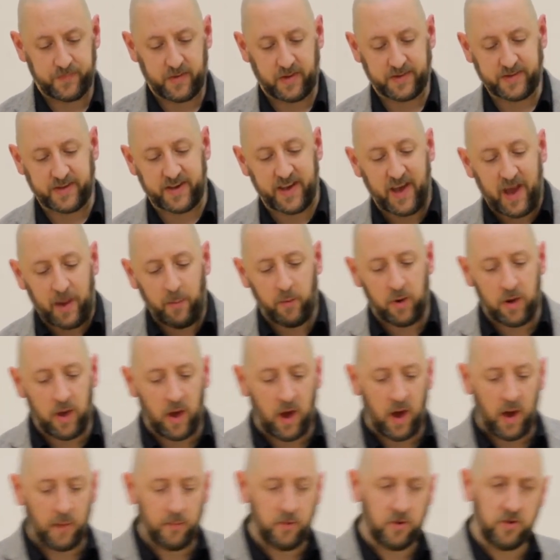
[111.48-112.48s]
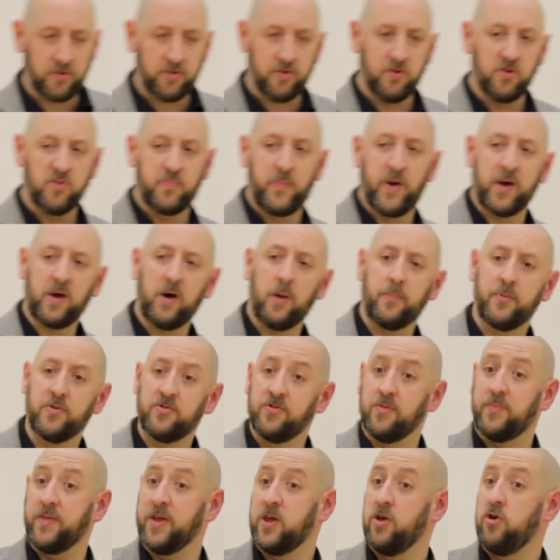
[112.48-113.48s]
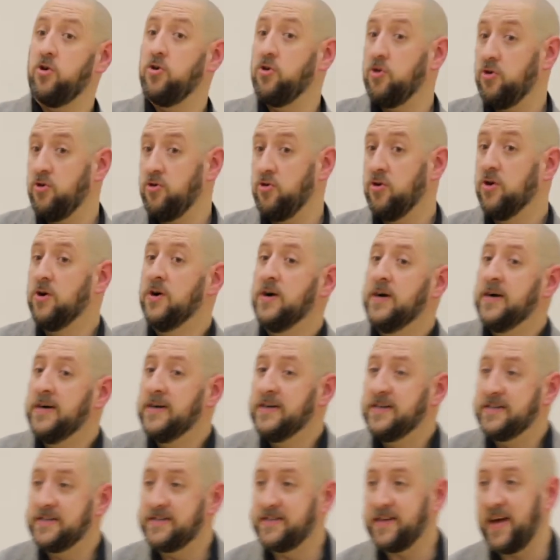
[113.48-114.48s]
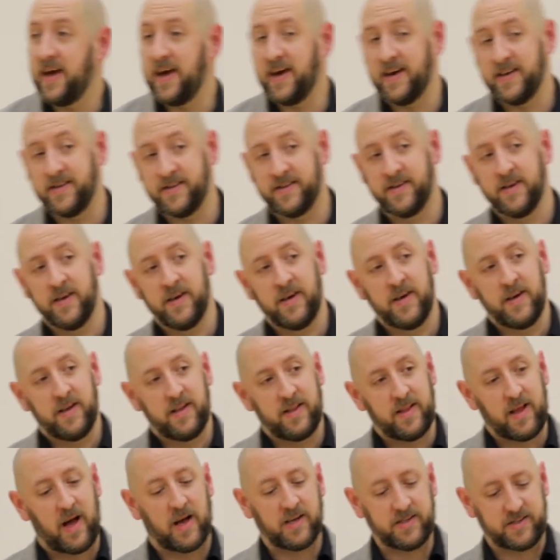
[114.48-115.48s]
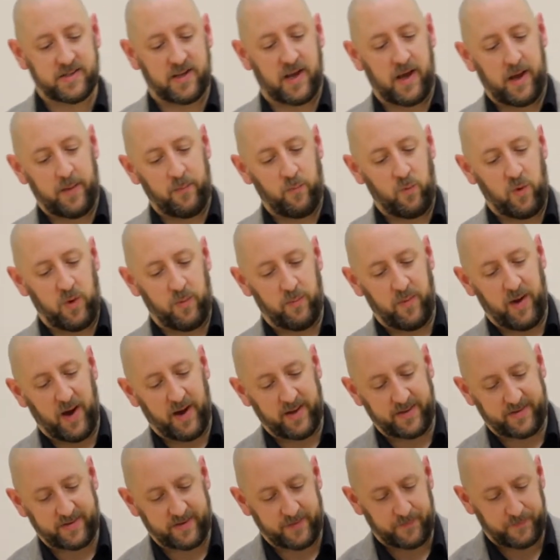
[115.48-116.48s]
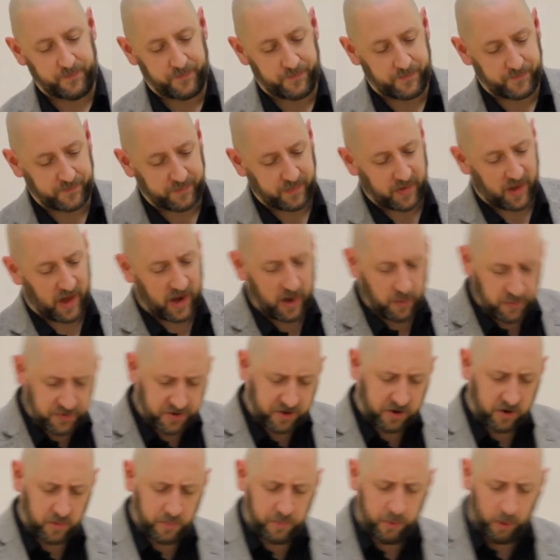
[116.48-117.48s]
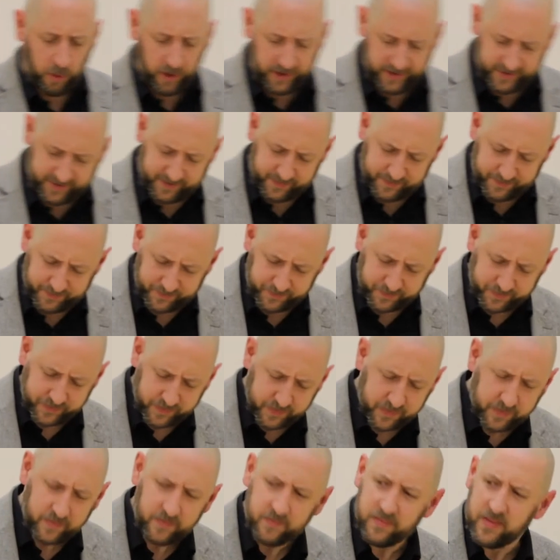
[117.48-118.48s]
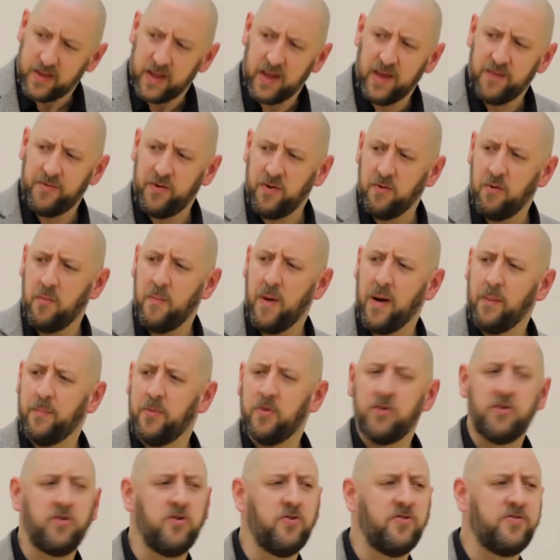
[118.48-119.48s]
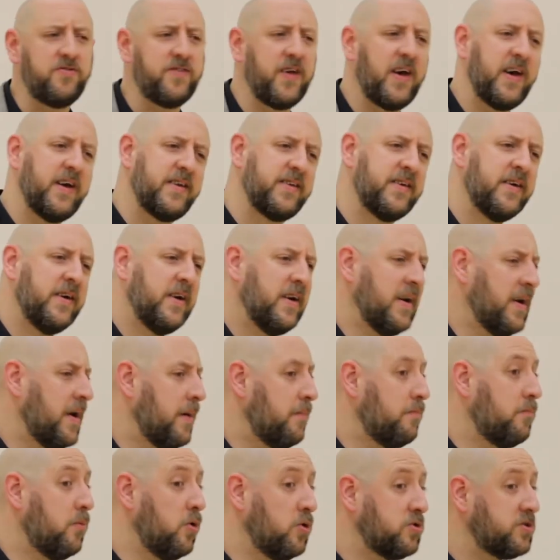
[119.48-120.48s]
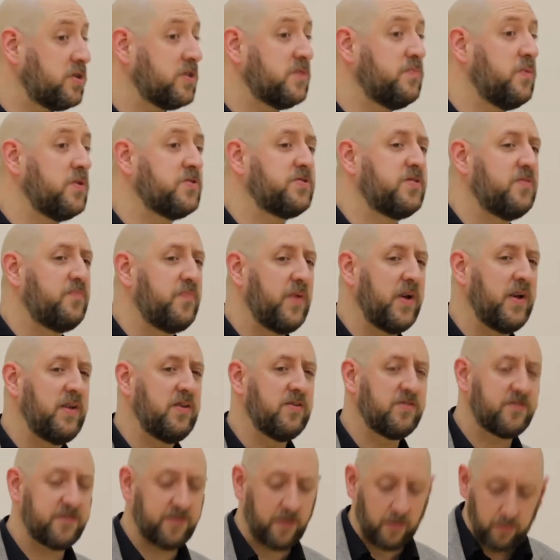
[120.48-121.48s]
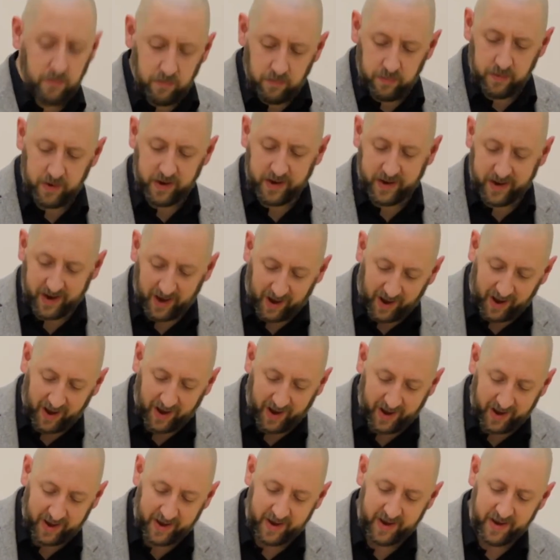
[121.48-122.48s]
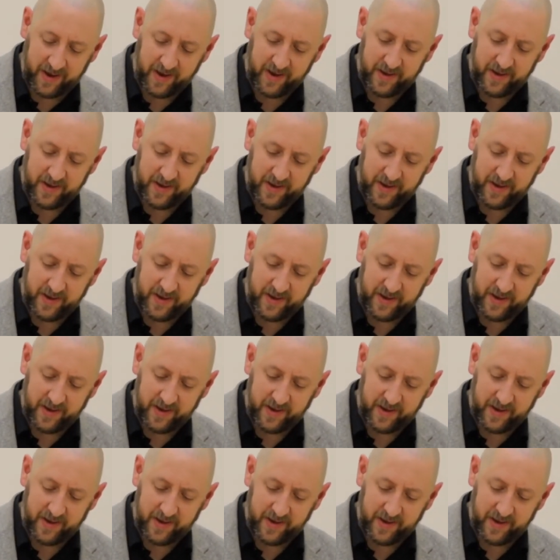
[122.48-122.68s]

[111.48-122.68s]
Today, what I'm going to do is pick up on something Hugh said last time we met. And it was a good point. If you remember, Hugh said, Moses must have been some guy